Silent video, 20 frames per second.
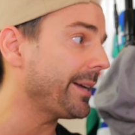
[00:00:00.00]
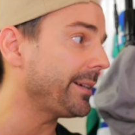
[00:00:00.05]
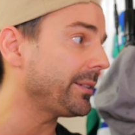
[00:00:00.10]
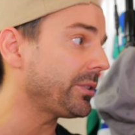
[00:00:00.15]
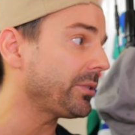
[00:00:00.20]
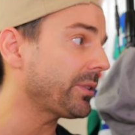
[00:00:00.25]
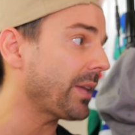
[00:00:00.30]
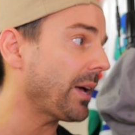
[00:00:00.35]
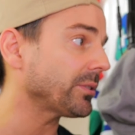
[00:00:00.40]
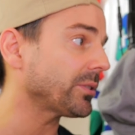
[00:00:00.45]
and
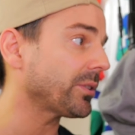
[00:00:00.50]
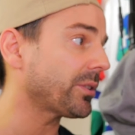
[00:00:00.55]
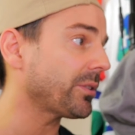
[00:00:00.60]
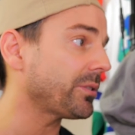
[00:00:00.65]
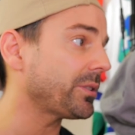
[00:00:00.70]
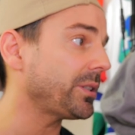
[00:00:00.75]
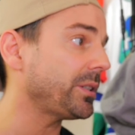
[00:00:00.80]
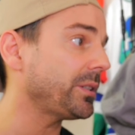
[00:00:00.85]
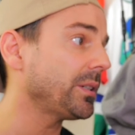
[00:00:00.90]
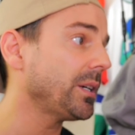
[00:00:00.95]

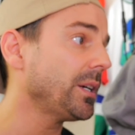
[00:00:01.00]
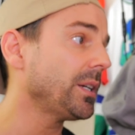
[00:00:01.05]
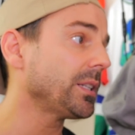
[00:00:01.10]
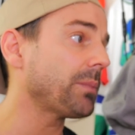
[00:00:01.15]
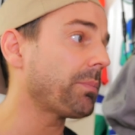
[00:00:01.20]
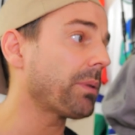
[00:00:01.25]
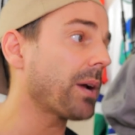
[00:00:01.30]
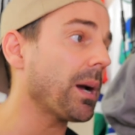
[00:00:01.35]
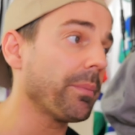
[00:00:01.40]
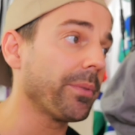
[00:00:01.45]
2013 to
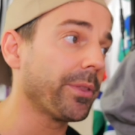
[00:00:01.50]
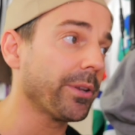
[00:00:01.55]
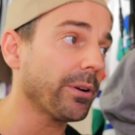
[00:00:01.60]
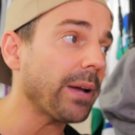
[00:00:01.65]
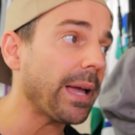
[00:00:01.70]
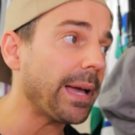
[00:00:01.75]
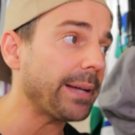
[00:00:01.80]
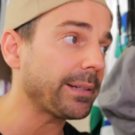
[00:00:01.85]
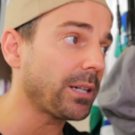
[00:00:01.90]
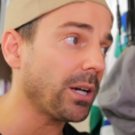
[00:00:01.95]
become their
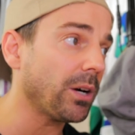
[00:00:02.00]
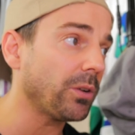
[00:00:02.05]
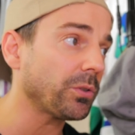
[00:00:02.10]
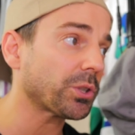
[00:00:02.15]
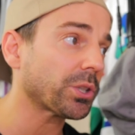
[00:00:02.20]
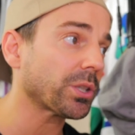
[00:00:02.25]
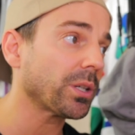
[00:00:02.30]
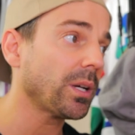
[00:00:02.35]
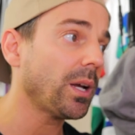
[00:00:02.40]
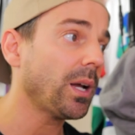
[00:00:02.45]
head
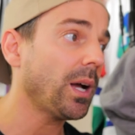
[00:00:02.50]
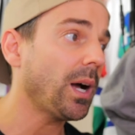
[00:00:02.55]
coach.